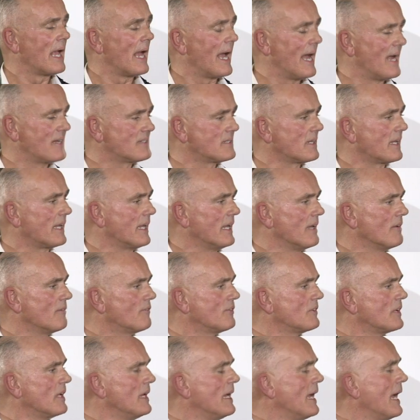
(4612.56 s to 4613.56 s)
as a gift,
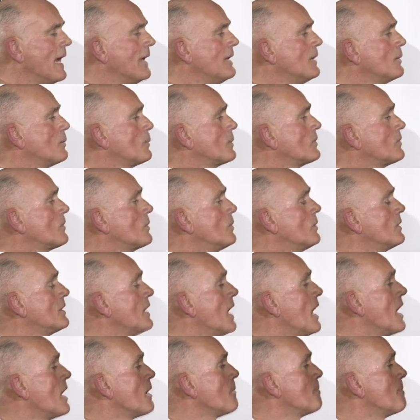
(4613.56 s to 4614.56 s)
and it was called
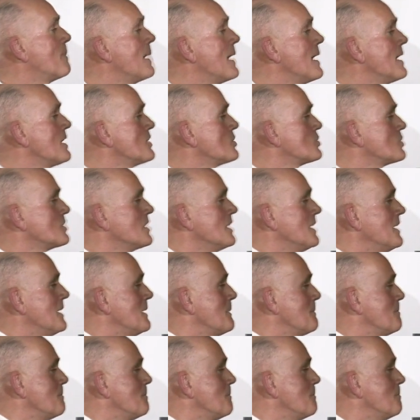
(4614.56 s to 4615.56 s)
arpège
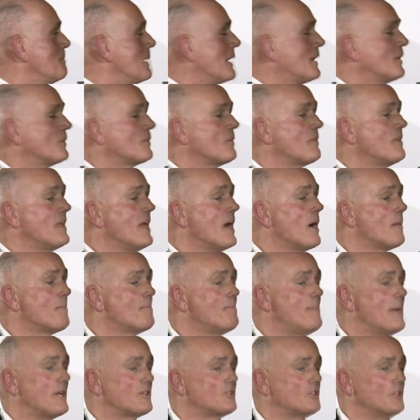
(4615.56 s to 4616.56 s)
because of the
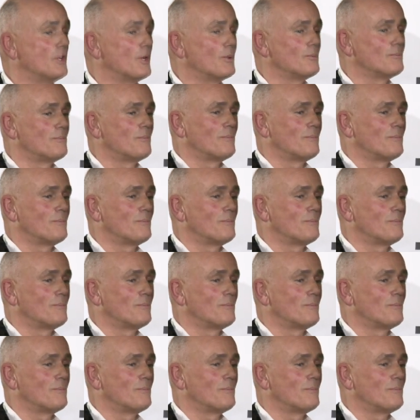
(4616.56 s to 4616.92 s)
arpeggio.